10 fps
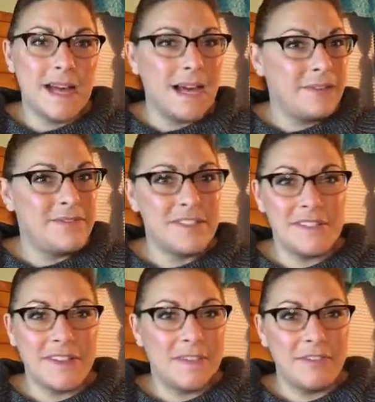I've
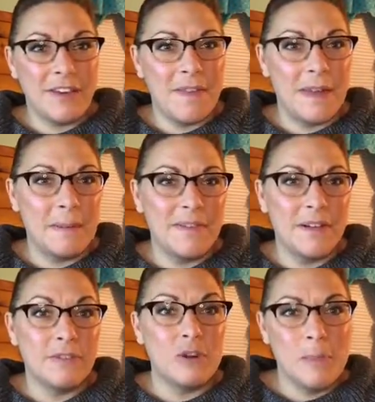just suddenly forgot the name of
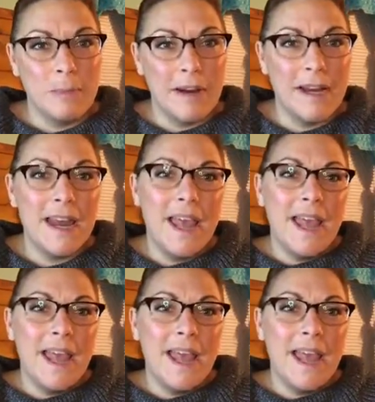it, Aroma Bright,